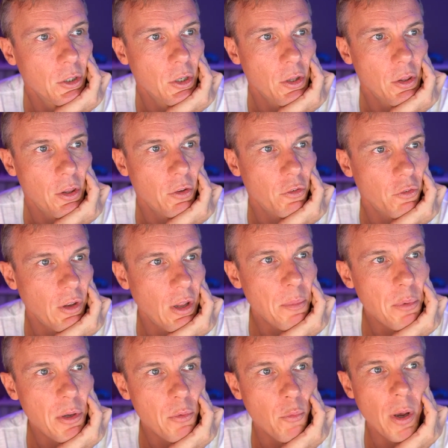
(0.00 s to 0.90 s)
The
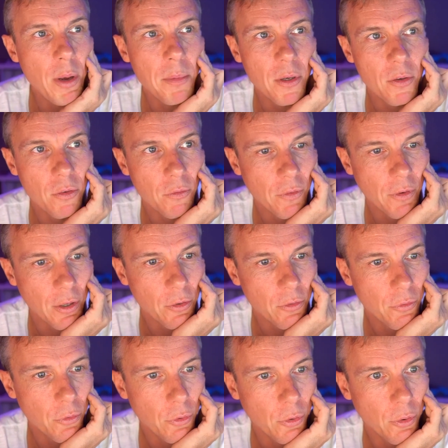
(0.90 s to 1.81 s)
snappy web interface
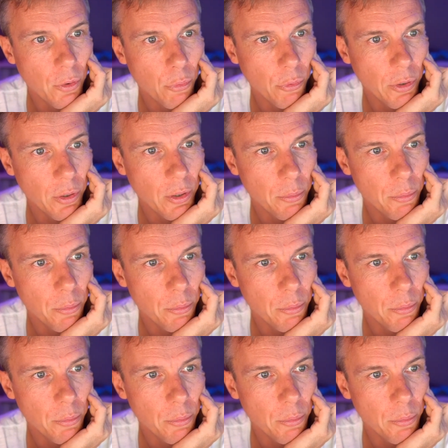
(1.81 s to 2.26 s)
for your 3D